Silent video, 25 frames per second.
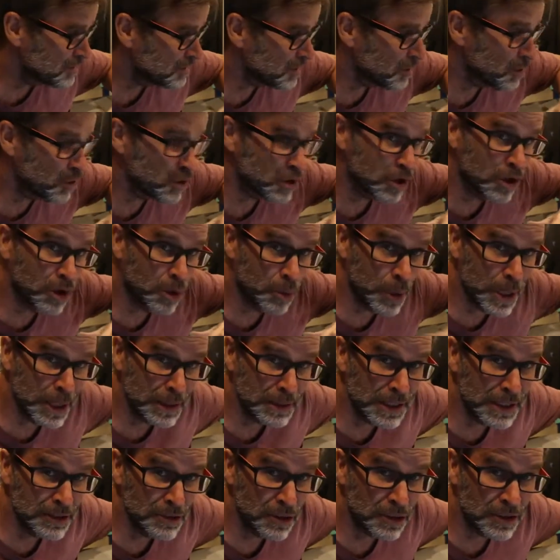So I'll
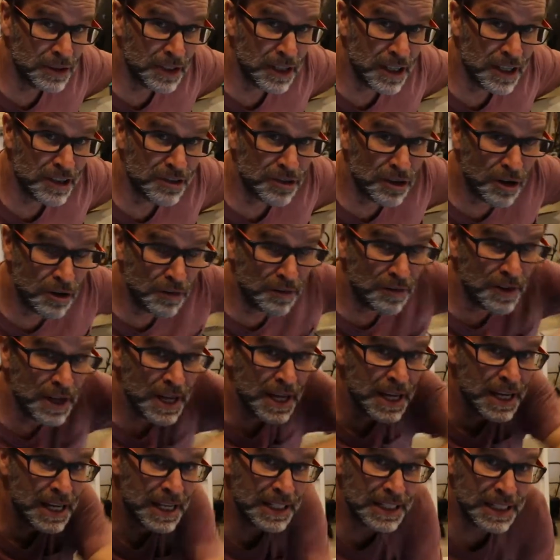quickly knock those off
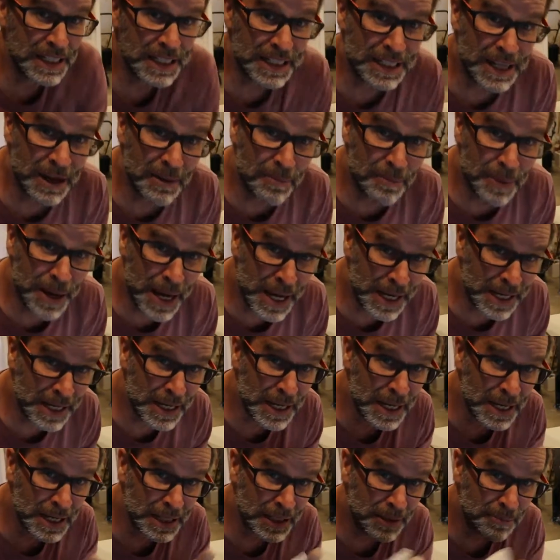and then come
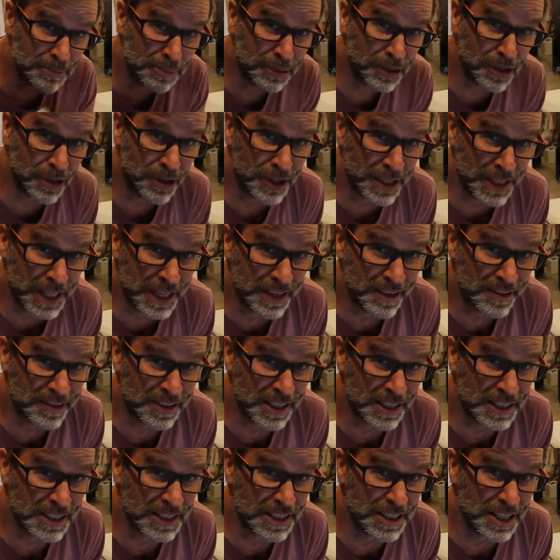back and apply that
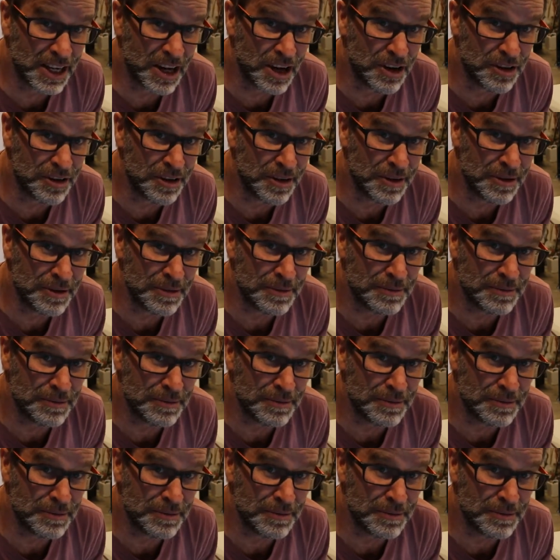second coat.